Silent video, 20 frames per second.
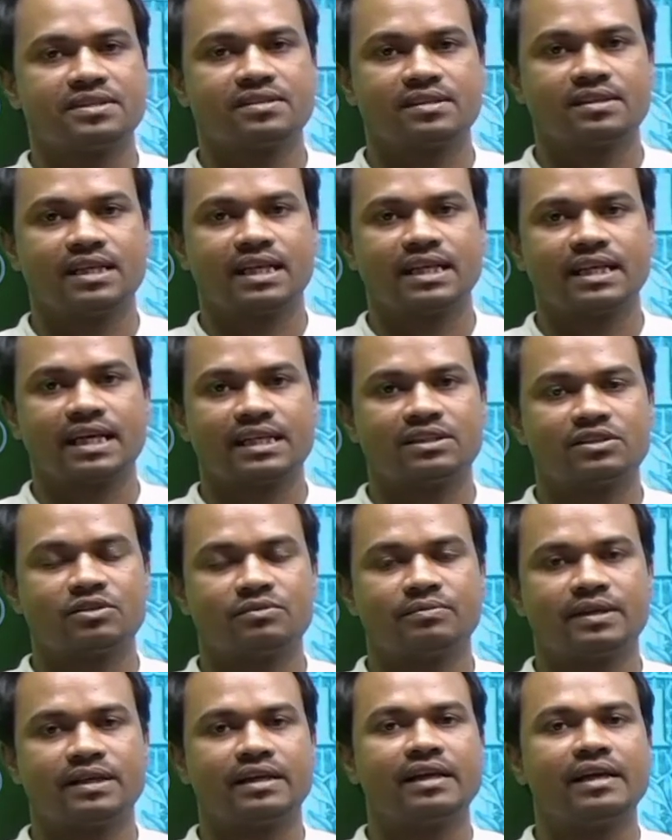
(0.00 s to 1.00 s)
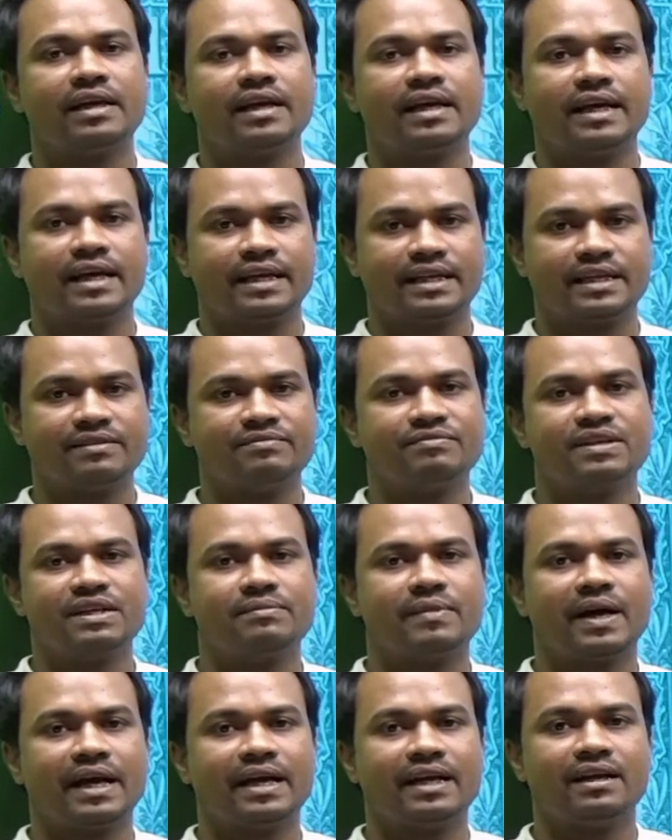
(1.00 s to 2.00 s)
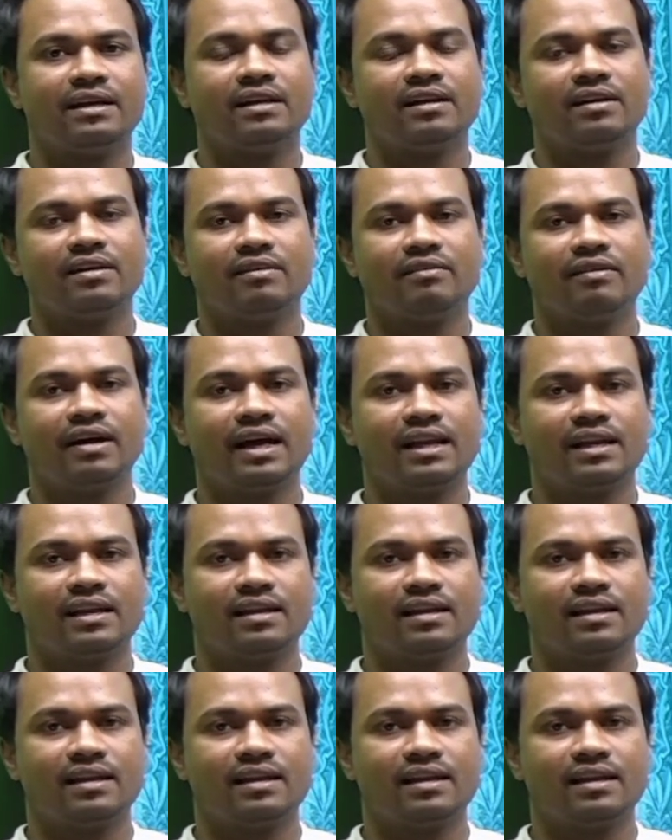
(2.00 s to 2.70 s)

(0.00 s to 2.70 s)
that has to be kept in mind while